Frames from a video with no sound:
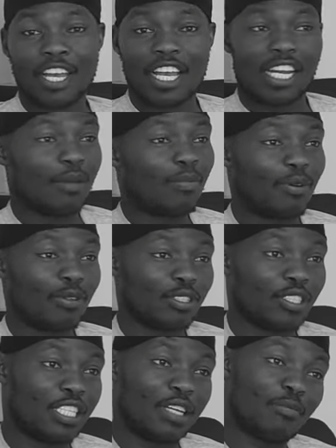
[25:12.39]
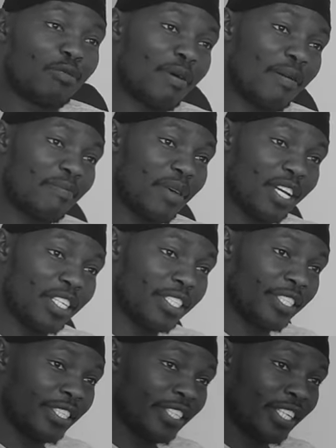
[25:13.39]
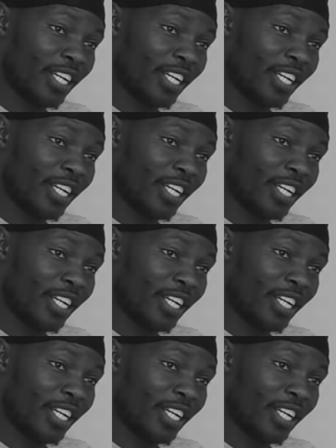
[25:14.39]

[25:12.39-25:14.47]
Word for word: and I posted them on my page,